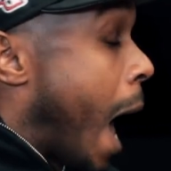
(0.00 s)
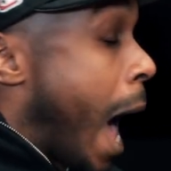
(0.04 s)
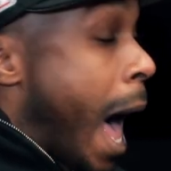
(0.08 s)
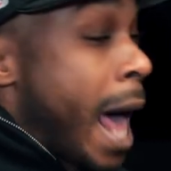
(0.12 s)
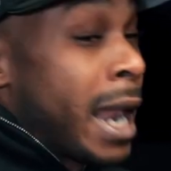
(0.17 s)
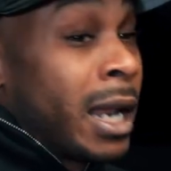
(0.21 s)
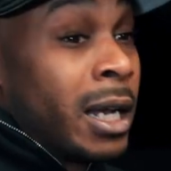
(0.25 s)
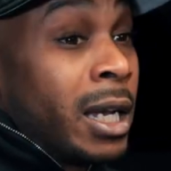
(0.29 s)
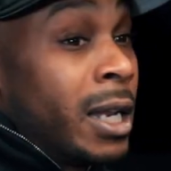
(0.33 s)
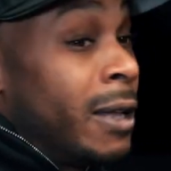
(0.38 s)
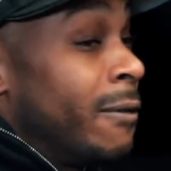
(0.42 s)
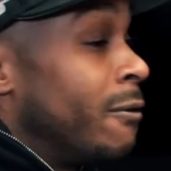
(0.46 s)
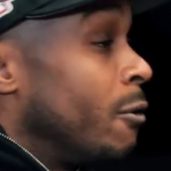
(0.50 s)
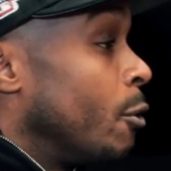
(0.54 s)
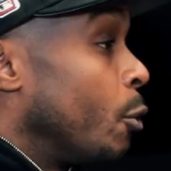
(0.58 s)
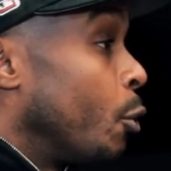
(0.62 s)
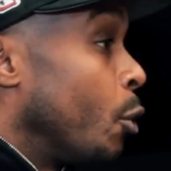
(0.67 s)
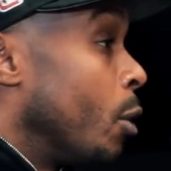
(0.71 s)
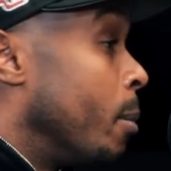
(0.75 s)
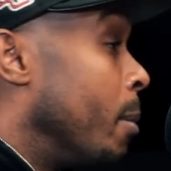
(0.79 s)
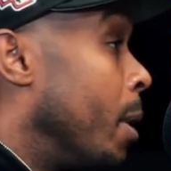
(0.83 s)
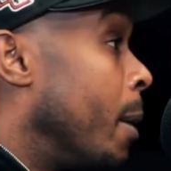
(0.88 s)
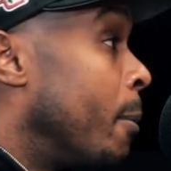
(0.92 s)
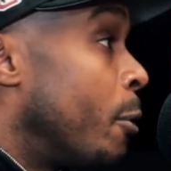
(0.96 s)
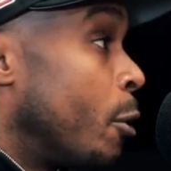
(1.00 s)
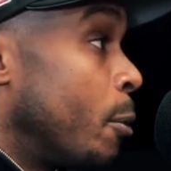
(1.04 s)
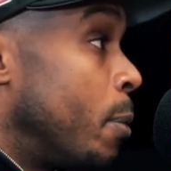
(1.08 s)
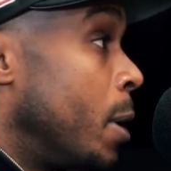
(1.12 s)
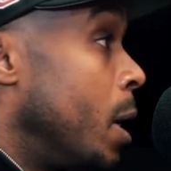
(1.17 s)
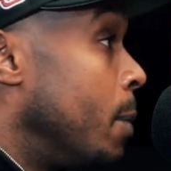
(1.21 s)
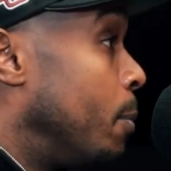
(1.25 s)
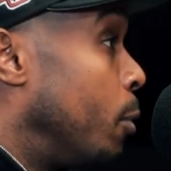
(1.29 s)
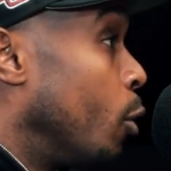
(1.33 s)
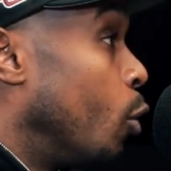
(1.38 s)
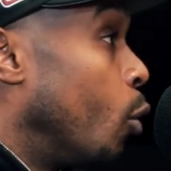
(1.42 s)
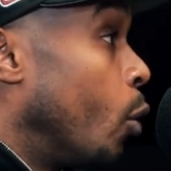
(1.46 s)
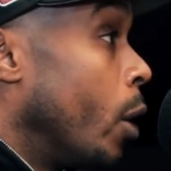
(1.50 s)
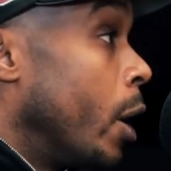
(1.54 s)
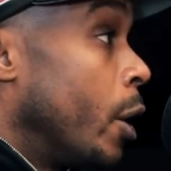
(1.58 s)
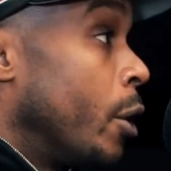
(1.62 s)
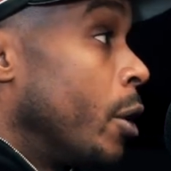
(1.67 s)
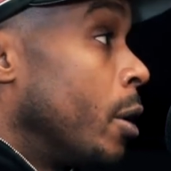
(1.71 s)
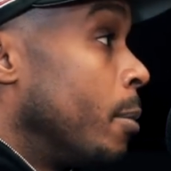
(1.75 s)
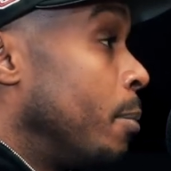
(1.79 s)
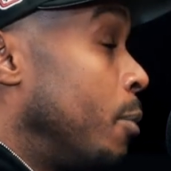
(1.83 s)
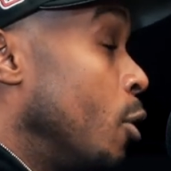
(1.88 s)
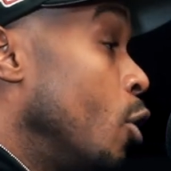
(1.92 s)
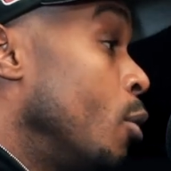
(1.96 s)
I didn't even remember people
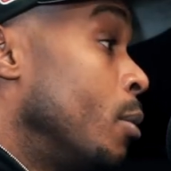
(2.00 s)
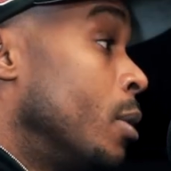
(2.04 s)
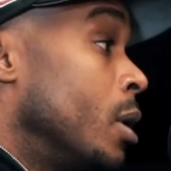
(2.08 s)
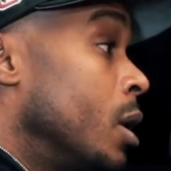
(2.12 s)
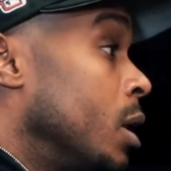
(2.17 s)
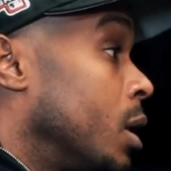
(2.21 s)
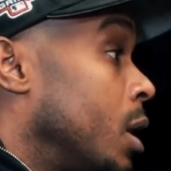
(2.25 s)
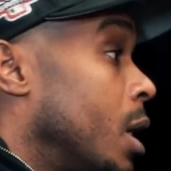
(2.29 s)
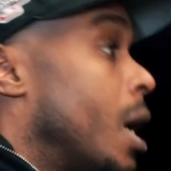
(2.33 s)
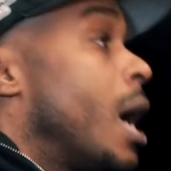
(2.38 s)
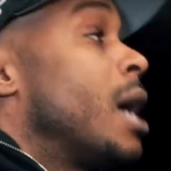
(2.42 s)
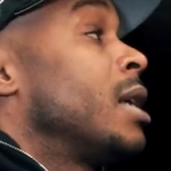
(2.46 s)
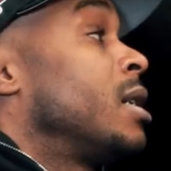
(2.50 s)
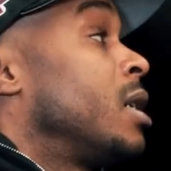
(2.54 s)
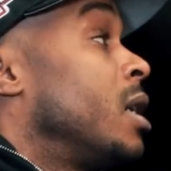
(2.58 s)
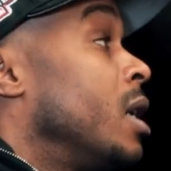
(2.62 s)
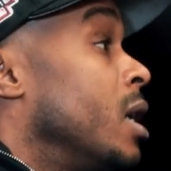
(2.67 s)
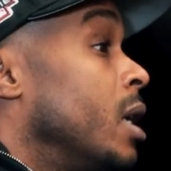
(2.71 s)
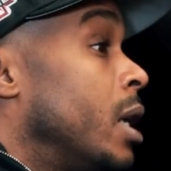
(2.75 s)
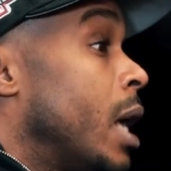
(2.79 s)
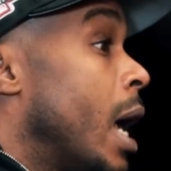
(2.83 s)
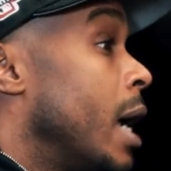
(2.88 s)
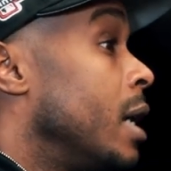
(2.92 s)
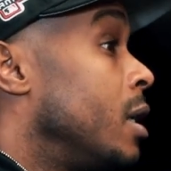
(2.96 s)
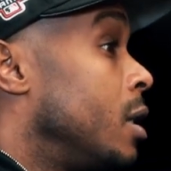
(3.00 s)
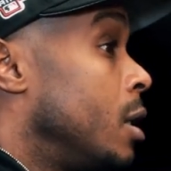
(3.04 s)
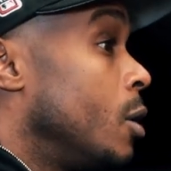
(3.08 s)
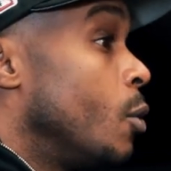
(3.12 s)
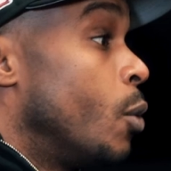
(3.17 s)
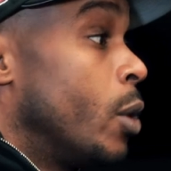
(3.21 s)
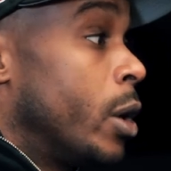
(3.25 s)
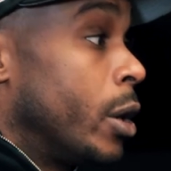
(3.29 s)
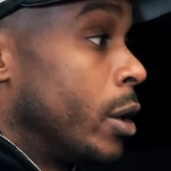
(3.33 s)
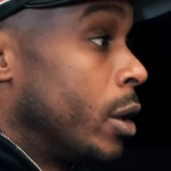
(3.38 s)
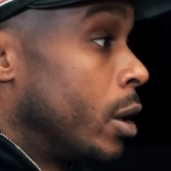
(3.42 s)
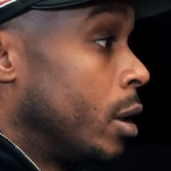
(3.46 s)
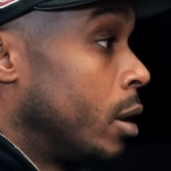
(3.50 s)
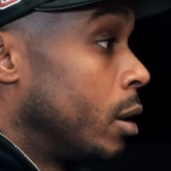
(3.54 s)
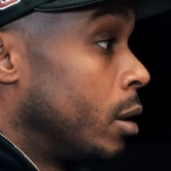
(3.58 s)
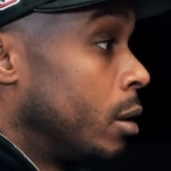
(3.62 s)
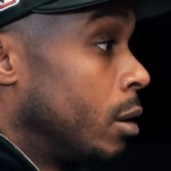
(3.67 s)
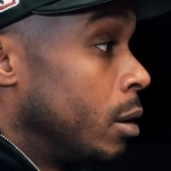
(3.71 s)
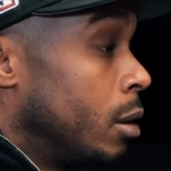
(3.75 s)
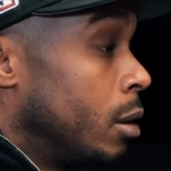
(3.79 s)
wearing Puma until I seen Casey wearing it.